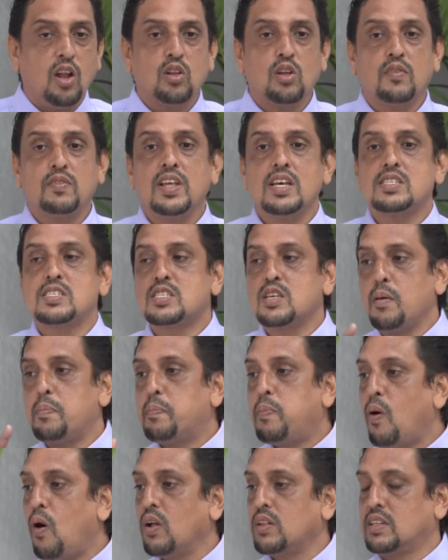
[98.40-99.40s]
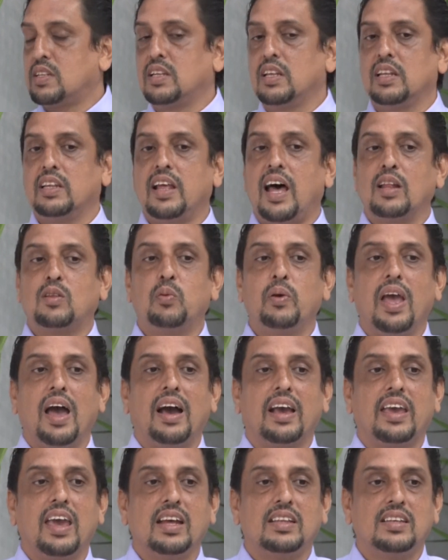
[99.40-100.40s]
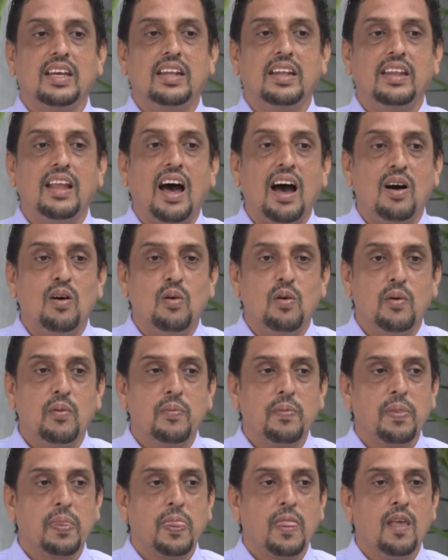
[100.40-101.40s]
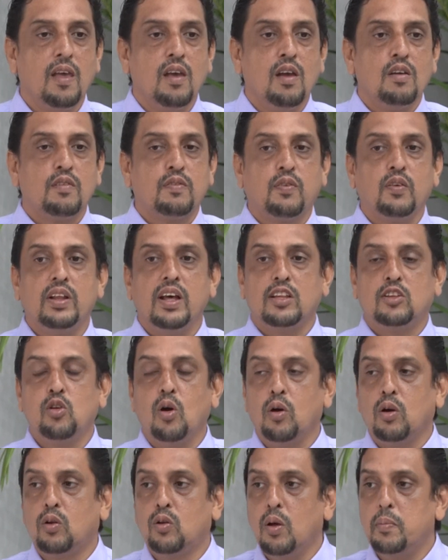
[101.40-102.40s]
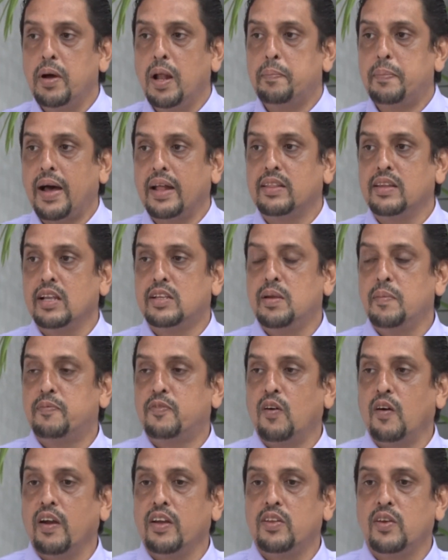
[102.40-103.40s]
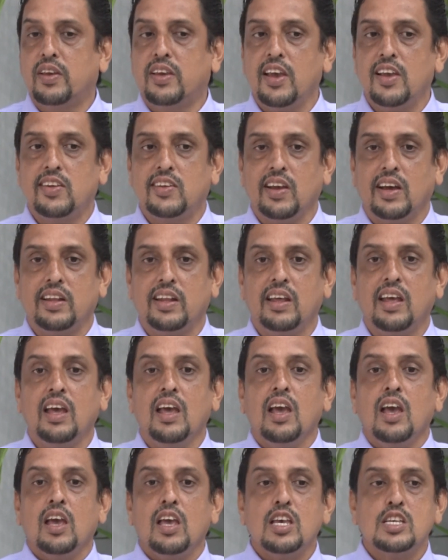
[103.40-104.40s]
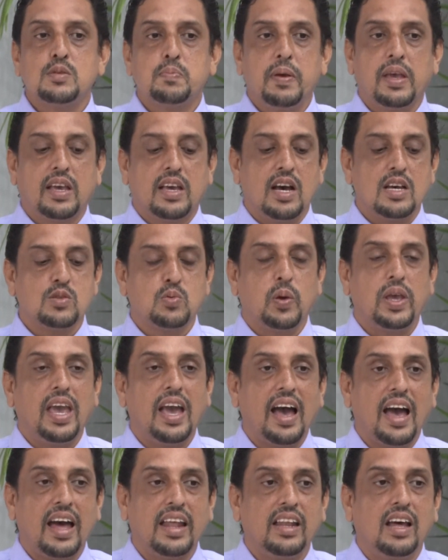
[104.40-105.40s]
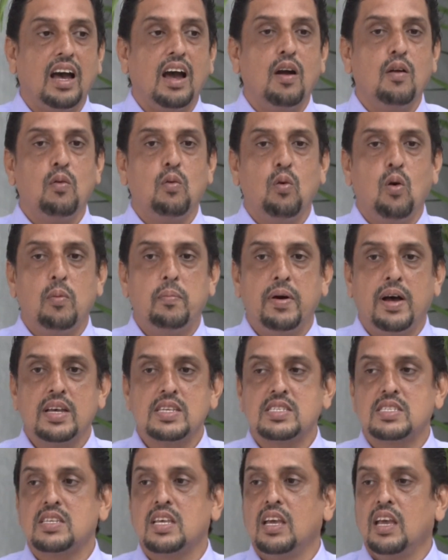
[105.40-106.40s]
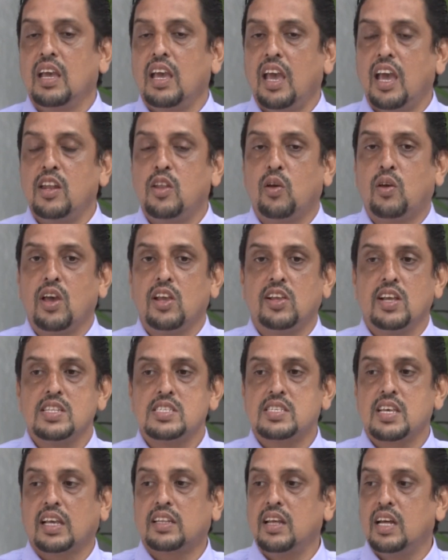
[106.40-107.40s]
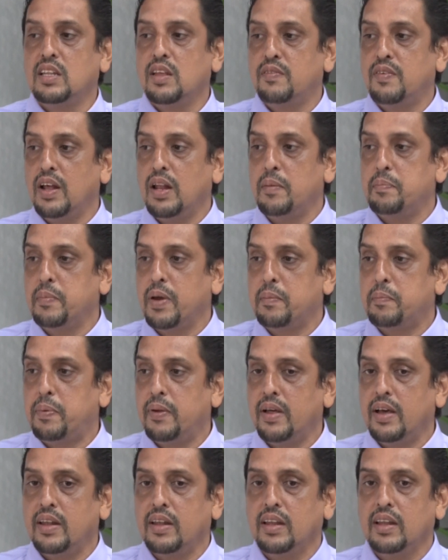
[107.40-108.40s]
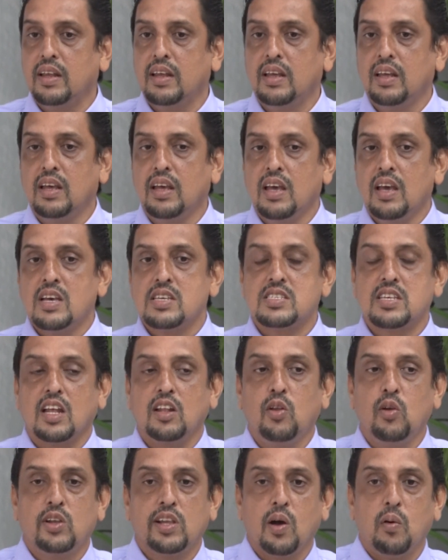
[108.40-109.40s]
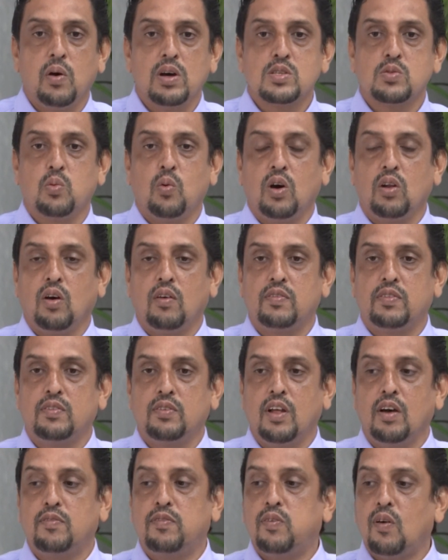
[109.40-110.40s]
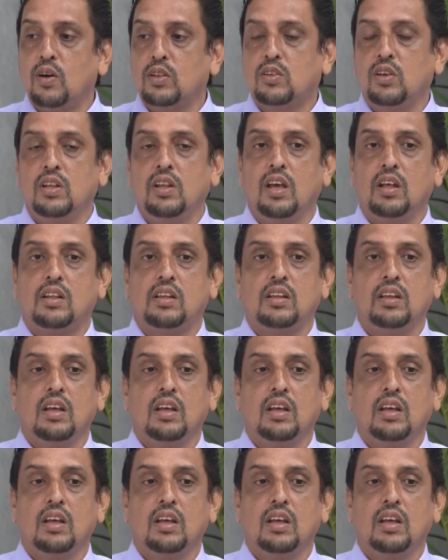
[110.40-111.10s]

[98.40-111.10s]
lot of the support that we are getting now through the Global Partnership for Education is because we had a robust education sector development plan. St. Lucia was one of the fortunate